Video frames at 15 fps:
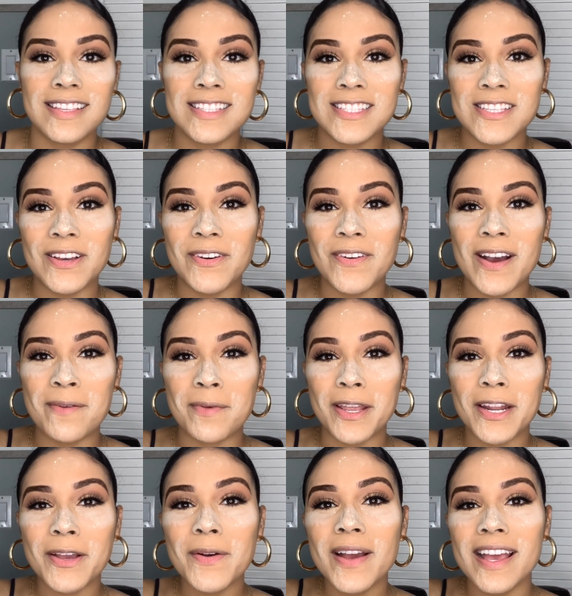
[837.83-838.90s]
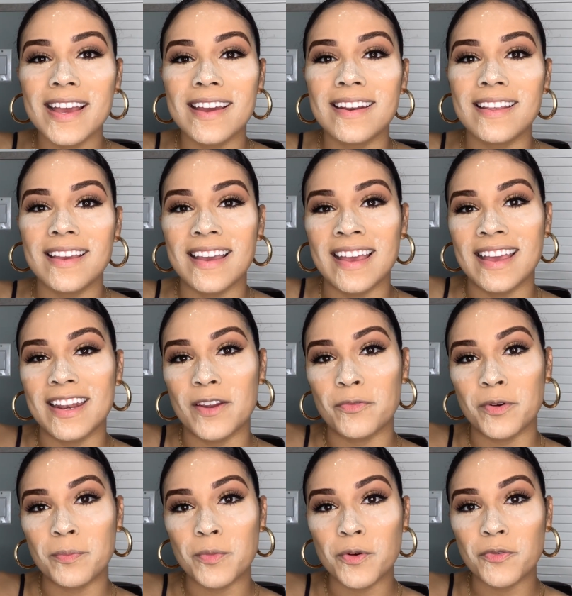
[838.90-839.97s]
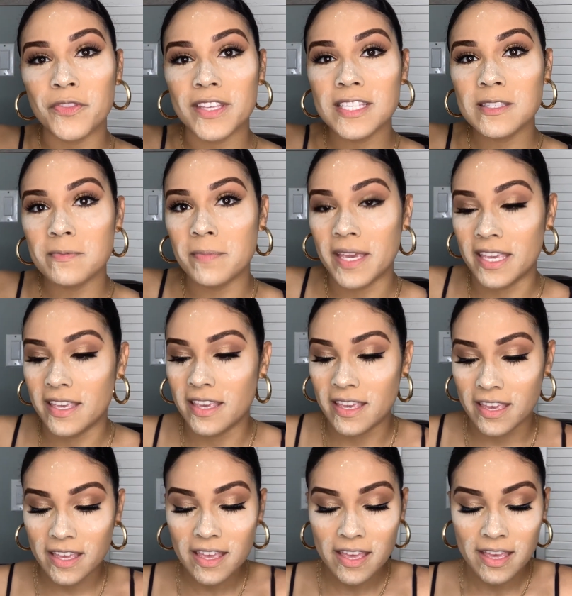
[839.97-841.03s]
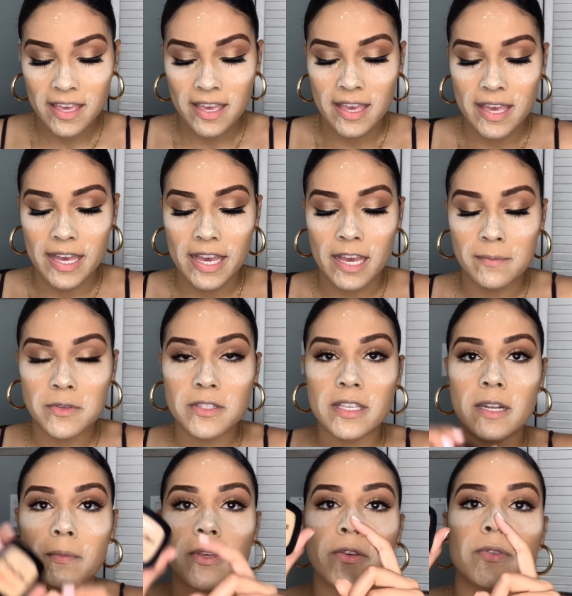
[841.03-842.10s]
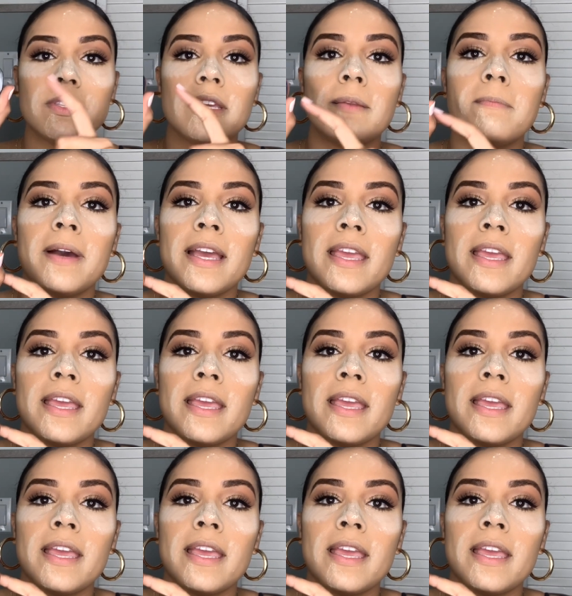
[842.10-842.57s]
so I'm gonna go ahead and remove this baking. I'm just gonna be using my